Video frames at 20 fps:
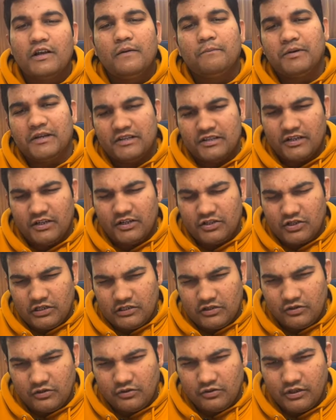Person is
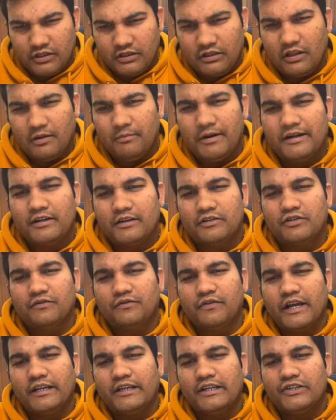also good in the matters of
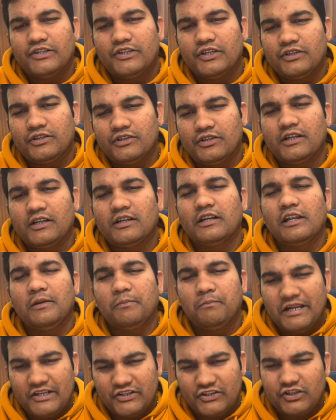finances, generally
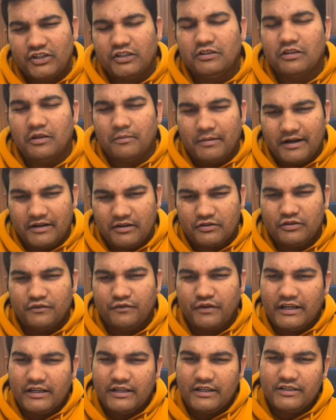blessed in the matters of
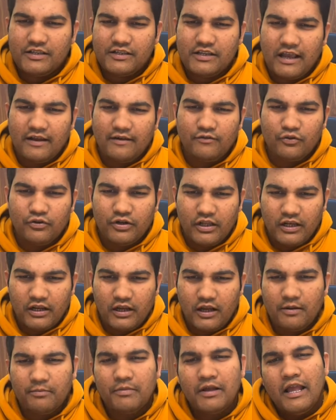finances, have good
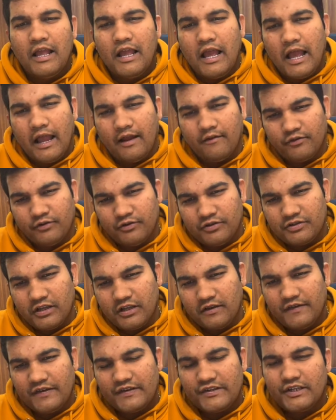income, have good
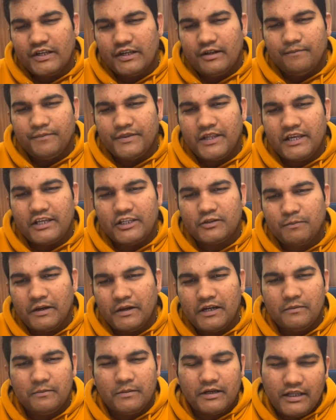savings. They
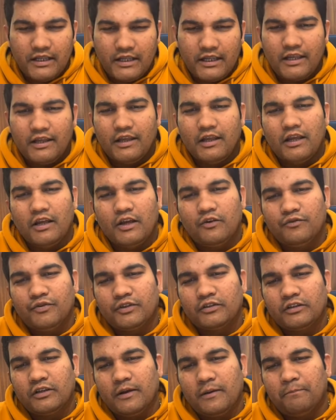spend money
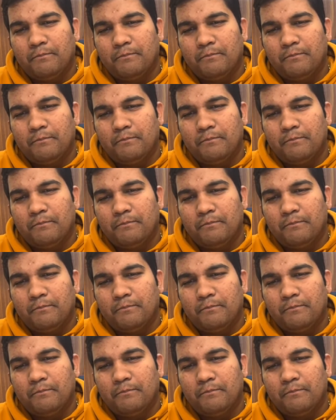with